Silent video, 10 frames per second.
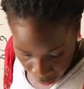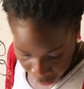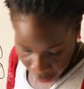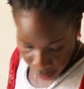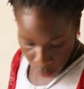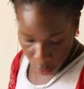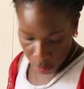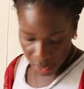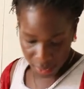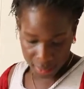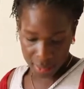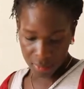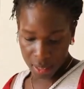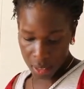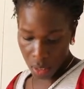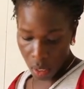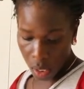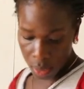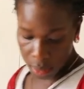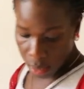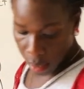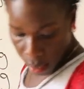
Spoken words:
another economic activity called